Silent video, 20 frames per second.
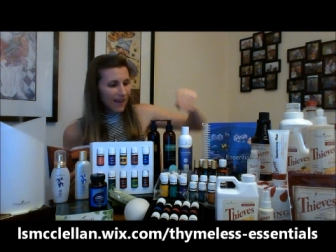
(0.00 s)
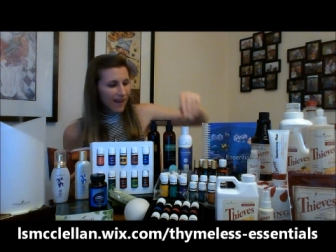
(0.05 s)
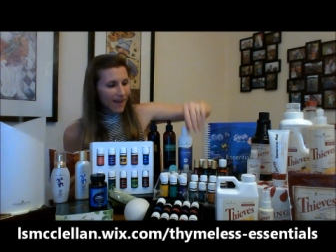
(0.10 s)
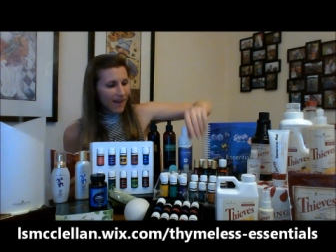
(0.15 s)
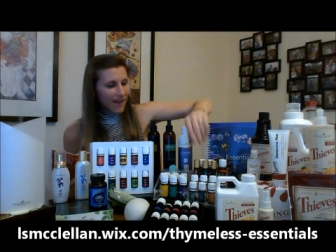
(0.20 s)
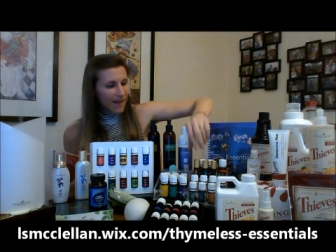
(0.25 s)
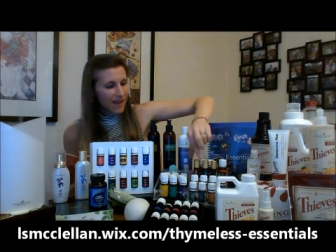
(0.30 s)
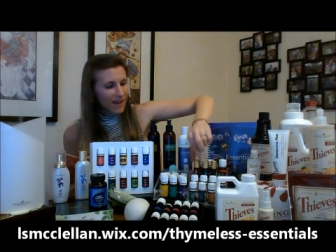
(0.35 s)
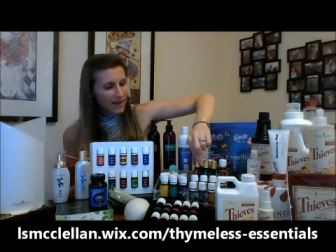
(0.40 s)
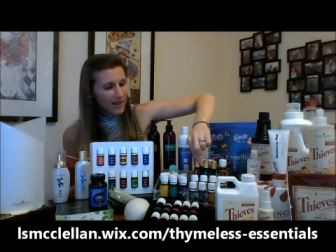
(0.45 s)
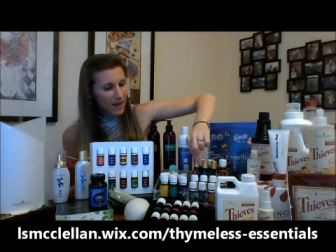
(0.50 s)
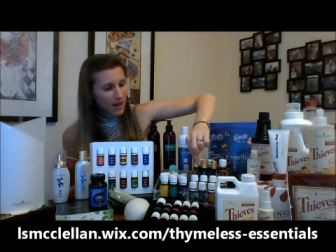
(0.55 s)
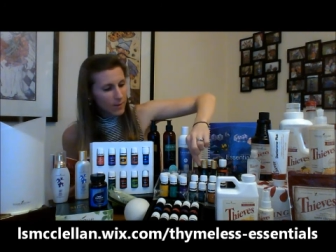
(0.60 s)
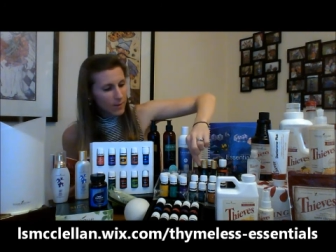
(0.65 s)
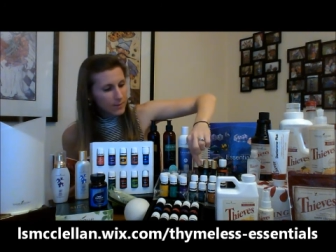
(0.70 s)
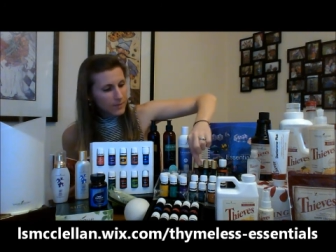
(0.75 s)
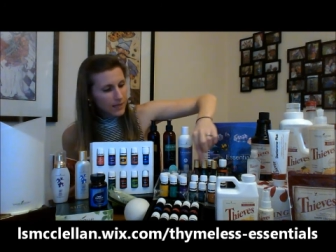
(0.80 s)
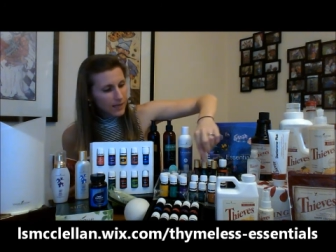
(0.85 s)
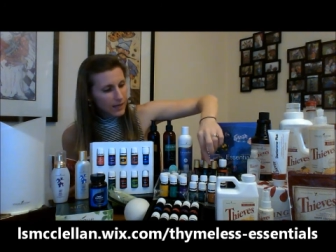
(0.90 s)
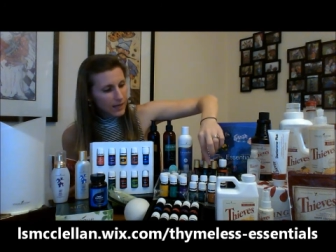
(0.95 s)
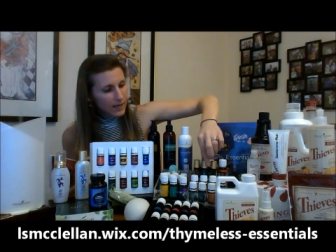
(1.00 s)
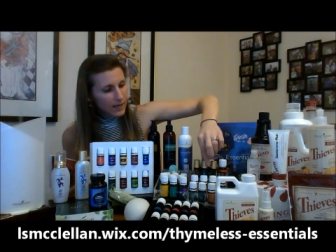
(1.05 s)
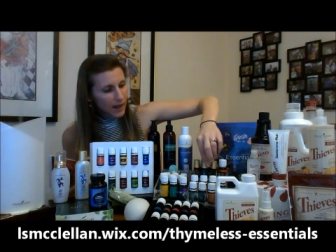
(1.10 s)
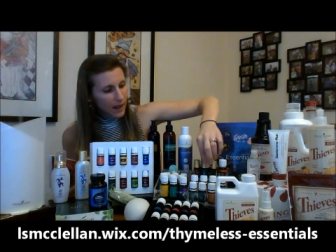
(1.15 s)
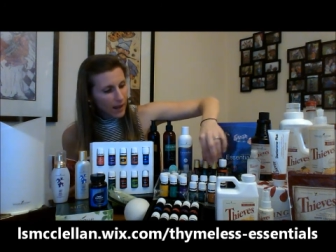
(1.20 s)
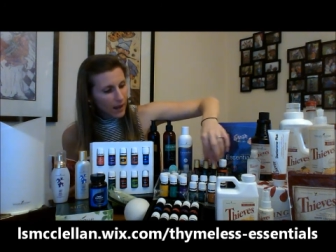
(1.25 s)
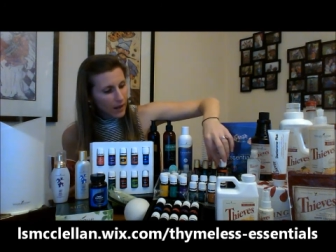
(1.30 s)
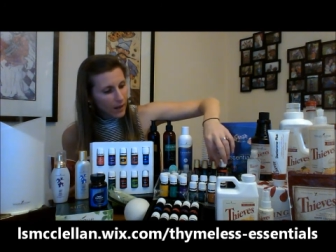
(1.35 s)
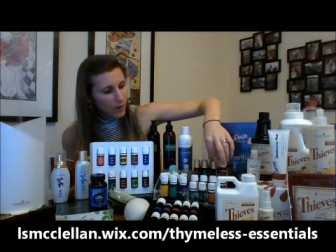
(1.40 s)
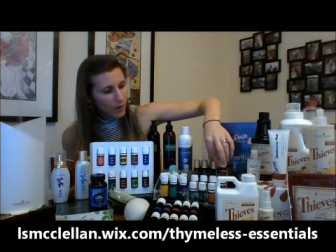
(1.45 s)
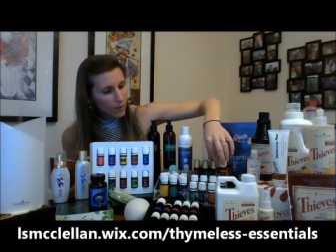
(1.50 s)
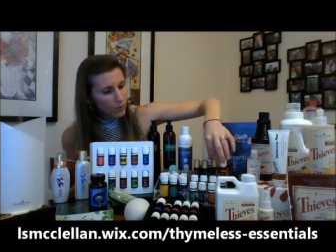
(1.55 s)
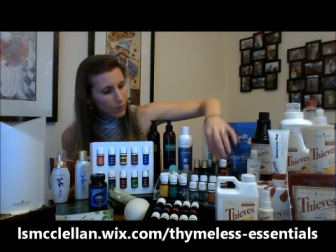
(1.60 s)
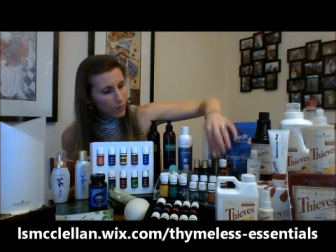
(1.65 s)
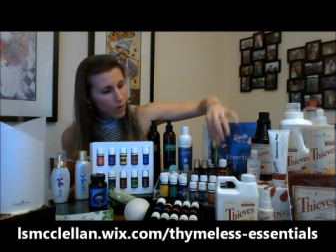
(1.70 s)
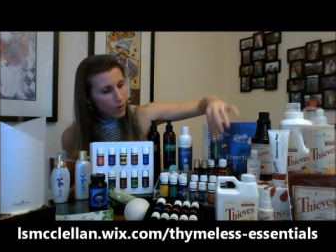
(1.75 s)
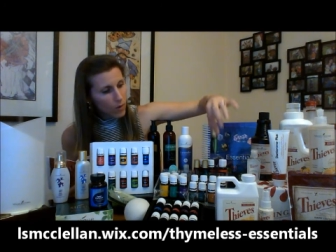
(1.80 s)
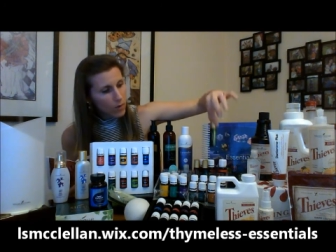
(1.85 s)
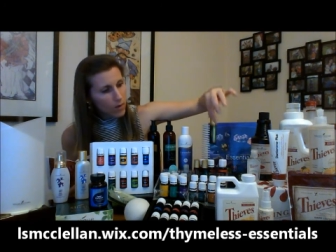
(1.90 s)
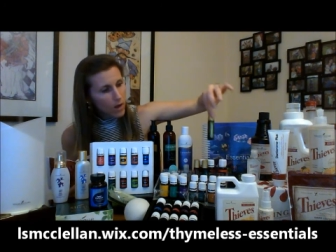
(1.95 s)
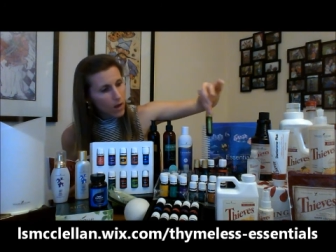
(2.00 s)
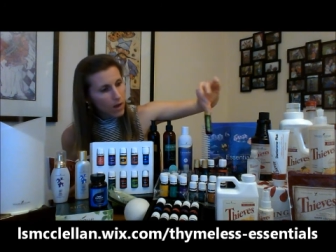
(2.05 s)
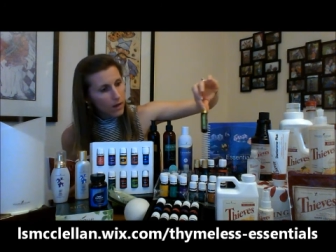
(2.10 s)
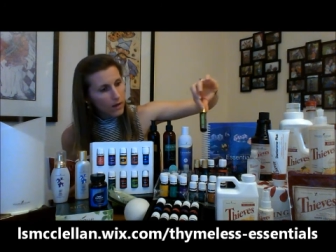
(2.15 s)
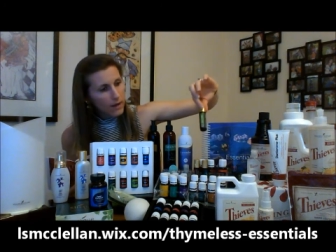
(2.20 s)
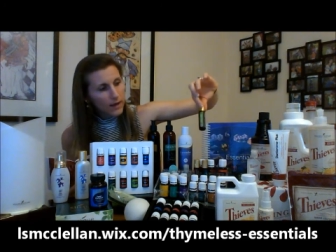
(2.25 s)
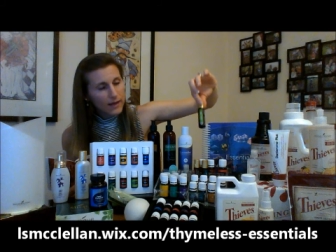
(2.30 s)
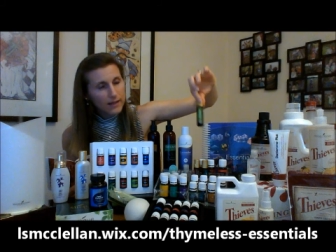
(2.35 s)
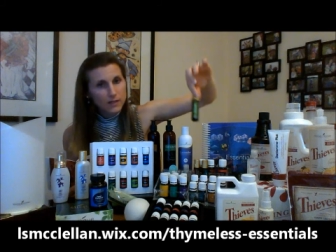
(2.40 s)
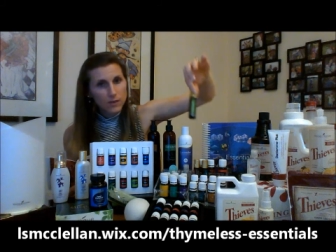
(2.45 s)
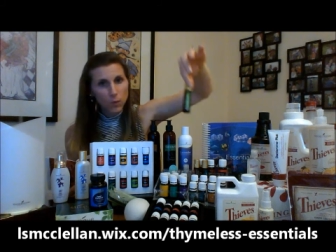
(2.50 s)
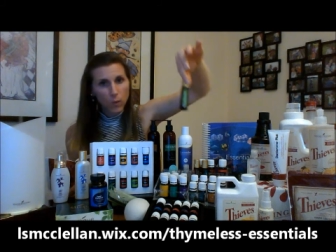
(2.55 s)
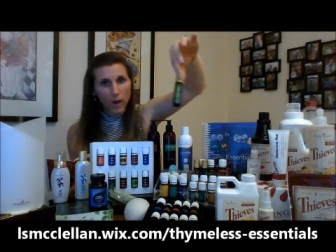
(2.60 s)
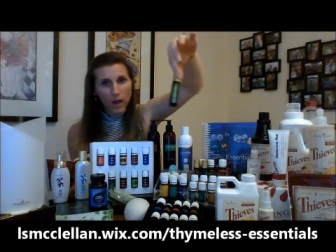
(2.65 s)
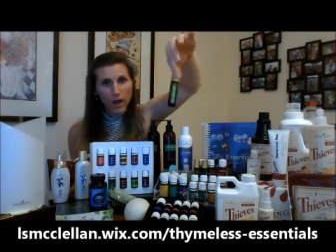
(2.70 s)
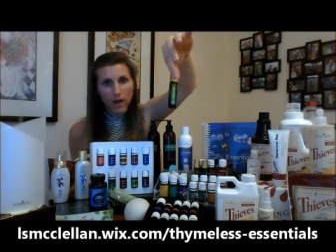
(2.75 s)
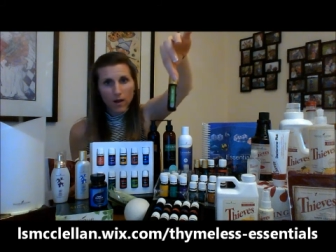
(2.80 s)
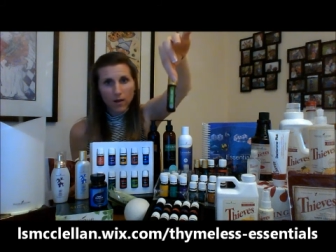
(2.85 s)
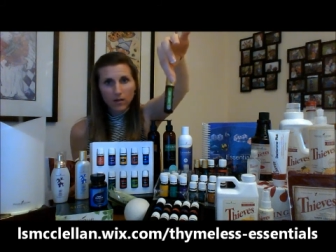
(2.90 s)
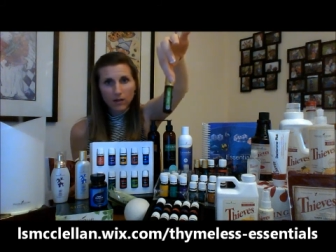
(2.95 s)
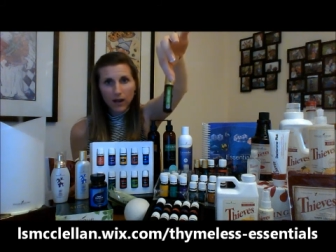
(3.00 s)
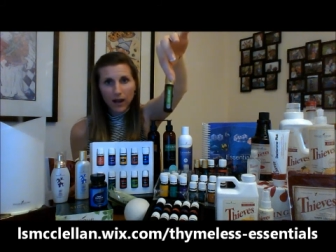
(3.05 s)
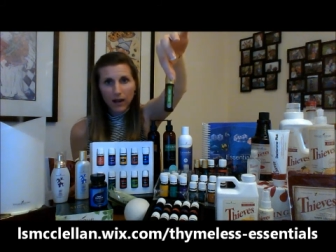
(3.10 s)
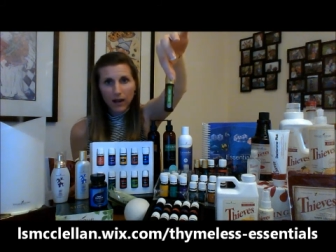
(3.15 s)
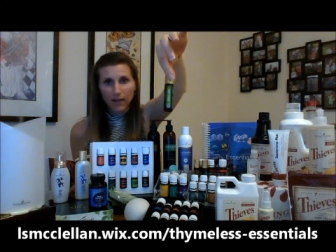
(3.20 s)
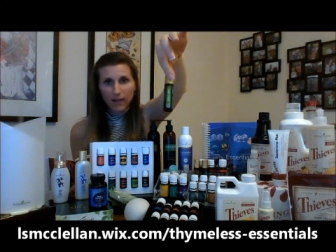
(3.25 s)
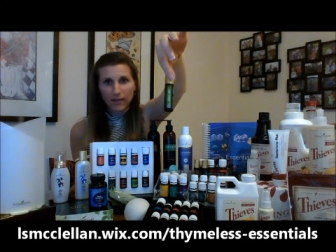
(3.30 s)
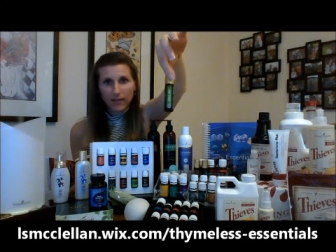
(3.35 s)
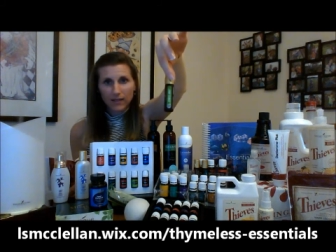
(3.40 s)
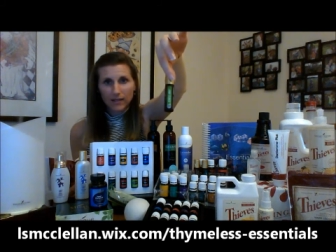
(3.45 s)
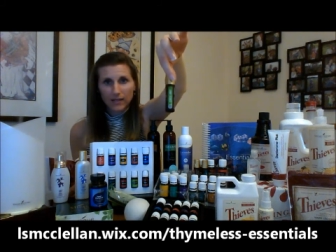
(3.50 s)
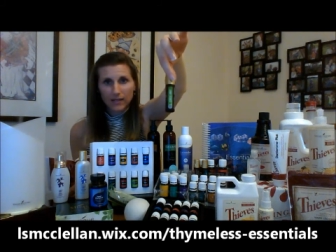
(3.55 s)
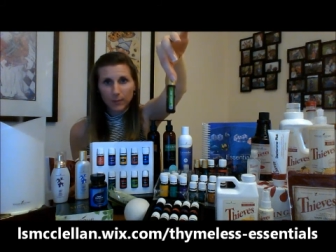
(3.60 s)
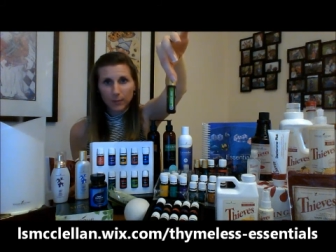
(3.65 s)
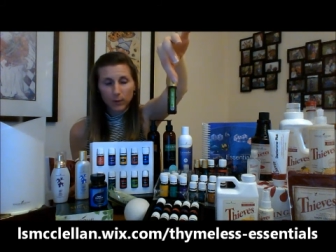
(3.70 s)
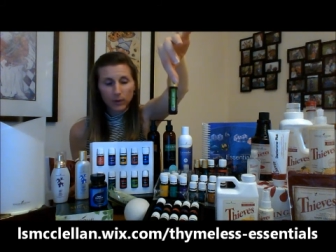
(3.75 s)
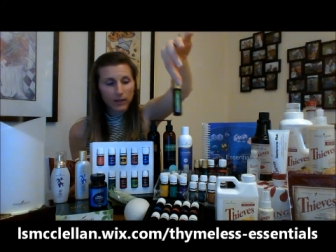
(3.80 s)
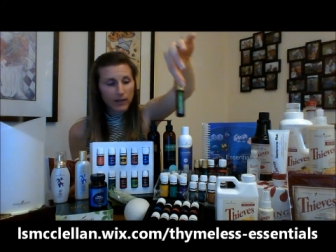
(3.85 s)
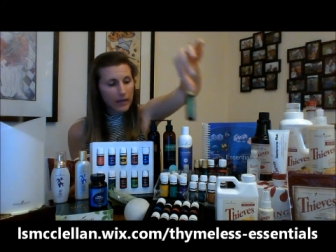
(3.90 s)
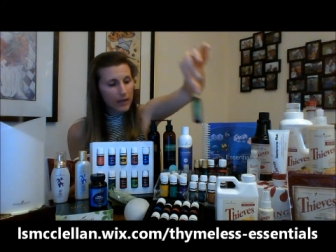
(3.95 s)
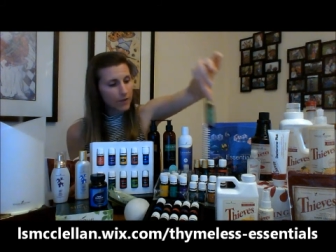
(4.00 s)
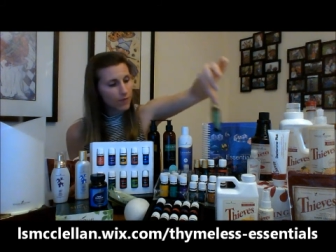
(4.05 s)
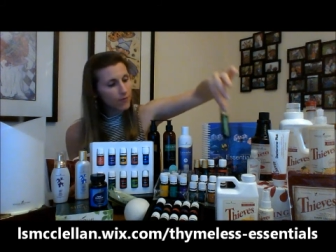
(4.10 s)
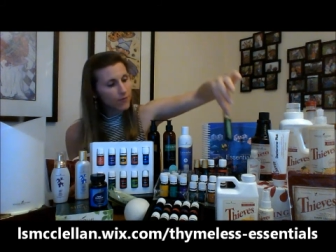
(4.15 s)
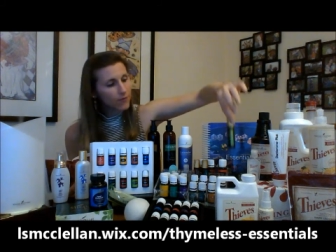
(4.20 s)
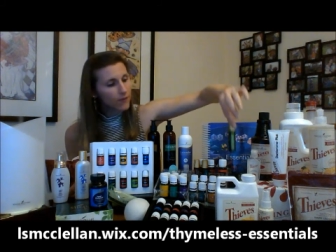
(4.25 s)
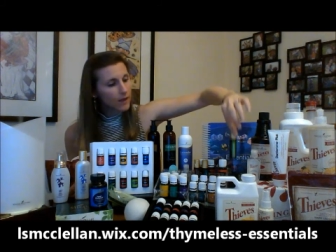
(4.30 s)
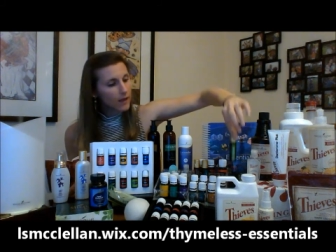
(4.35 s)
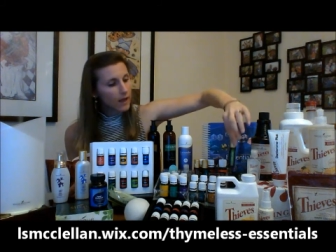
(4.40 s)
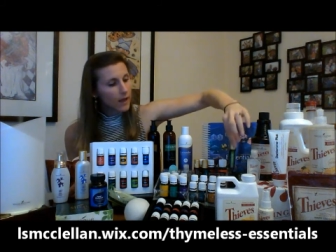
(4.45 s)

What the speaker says: It comes in a roll-on as well, kind of like the Deep Relief,